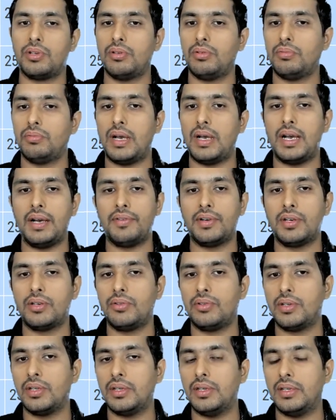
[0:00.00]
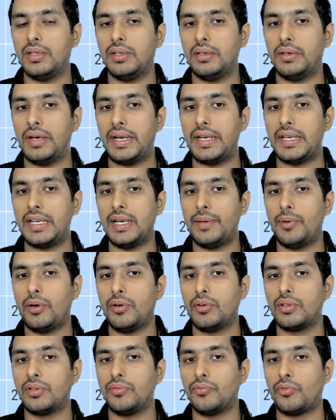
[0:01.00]
have a good idea
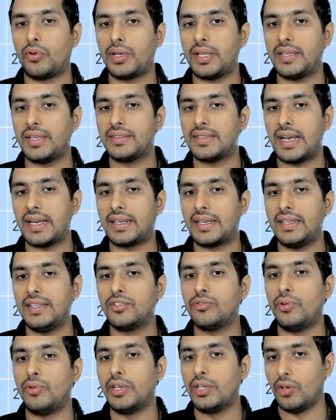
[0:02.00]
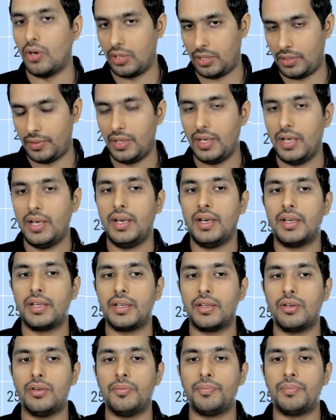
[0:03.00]
about what exactly is going on
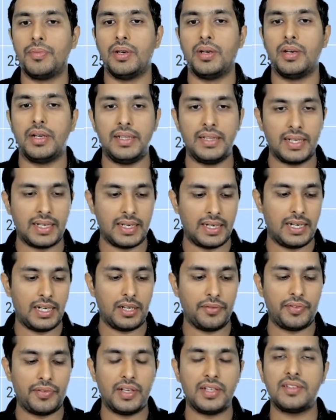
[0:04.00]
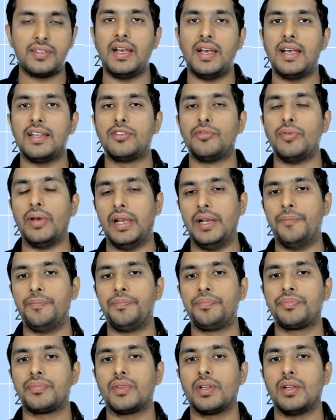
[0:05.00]
in the current affairs as well,
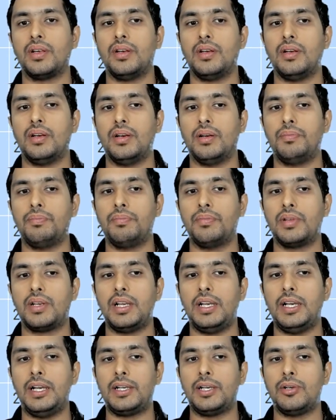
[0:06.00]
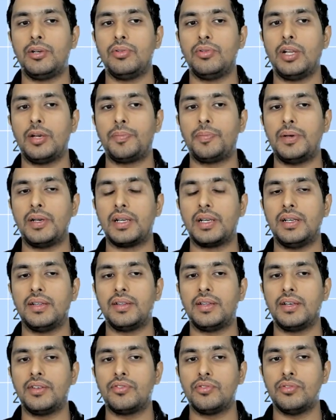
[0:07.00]
related to that particular
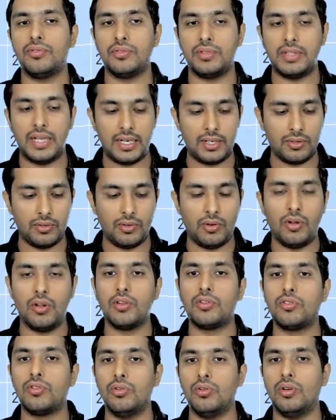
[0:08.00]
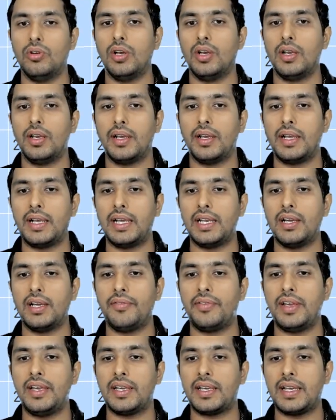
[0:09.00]
thing, so that also in a
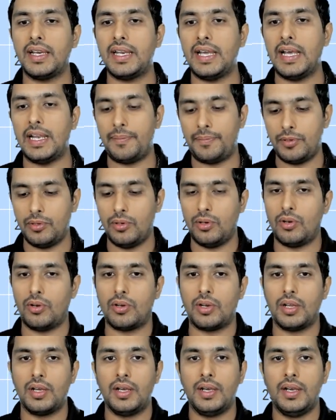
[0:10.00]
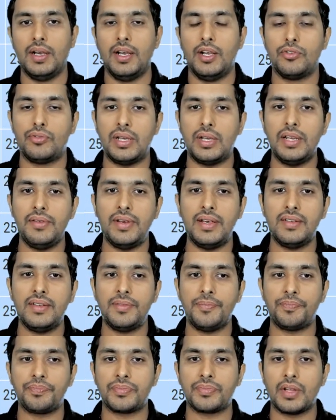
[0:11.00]
way can help you a lot. So anyways,
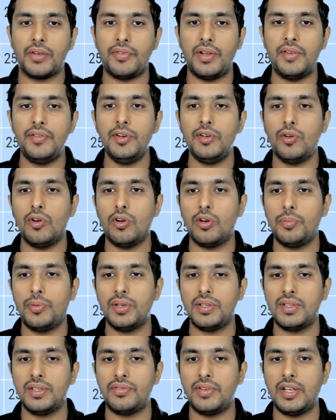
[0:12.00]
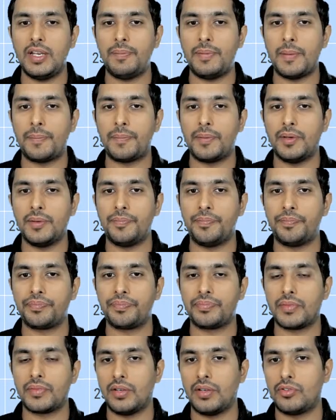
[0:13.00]
when we talk about this very paper,
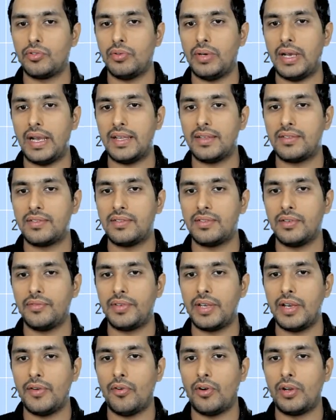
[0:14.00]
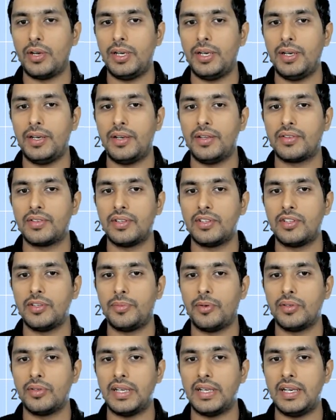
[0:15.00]
so as we have already discussed
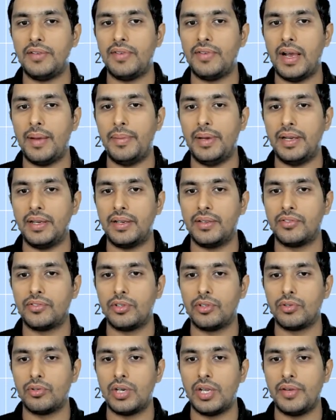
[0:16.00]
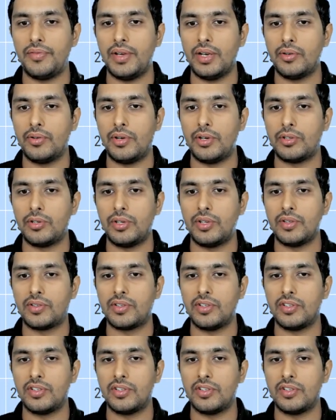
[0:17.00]
about the environment, so today we are going to discuss